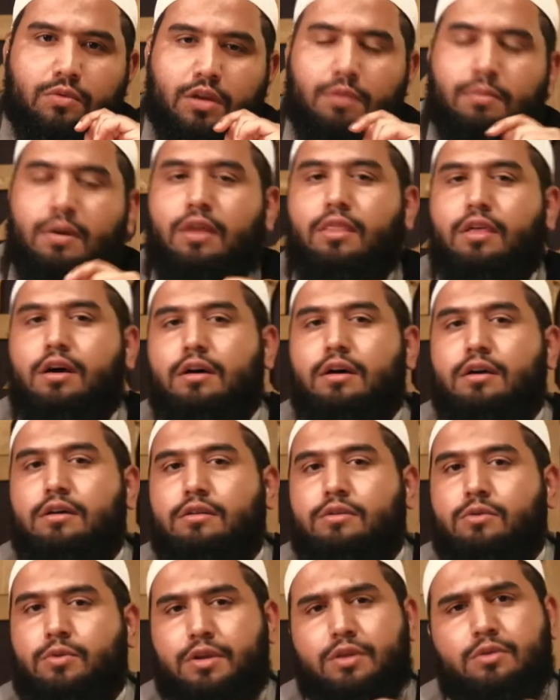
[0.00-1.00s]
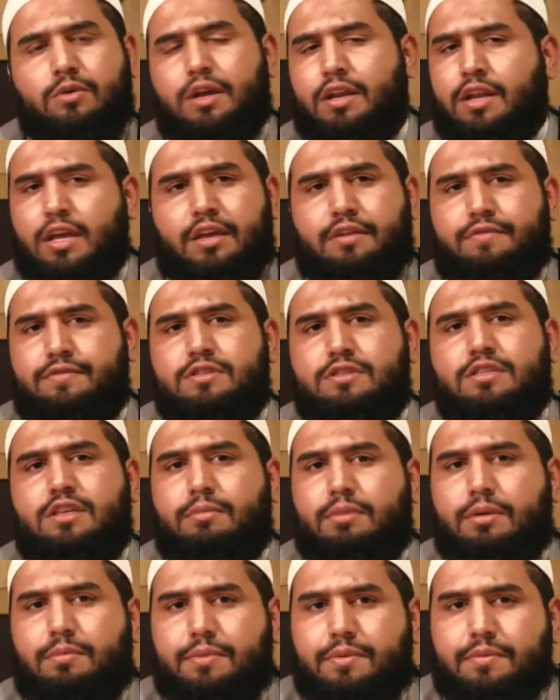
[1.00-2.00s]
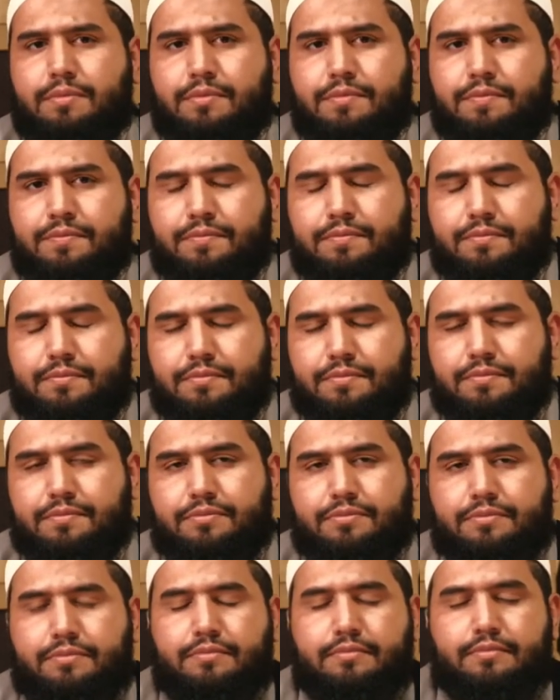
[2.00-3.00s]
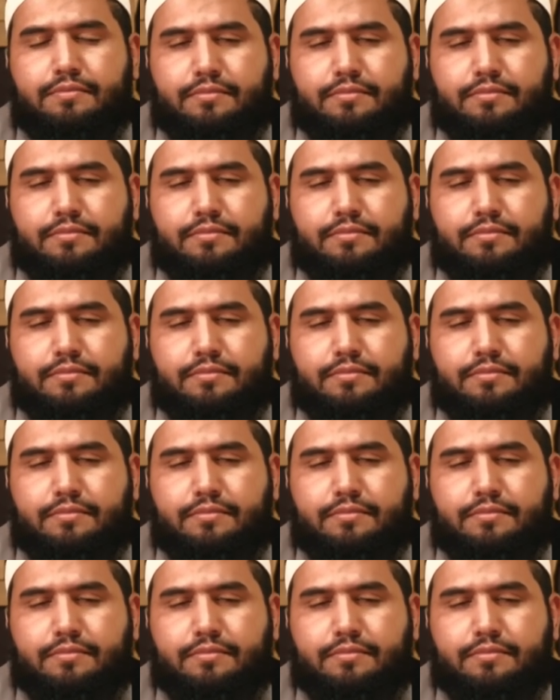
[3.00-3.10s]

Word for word: it or discuss what it means? We want to know the reason.